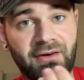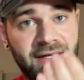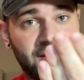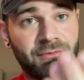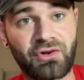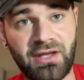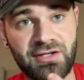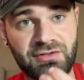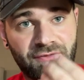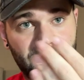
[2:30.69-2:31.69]
like
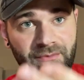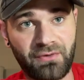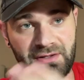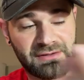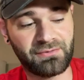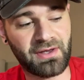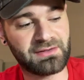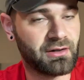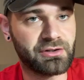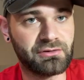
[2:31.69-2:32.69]
communication from face to
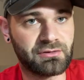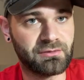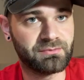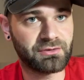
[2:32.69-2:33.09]
face on YouTube.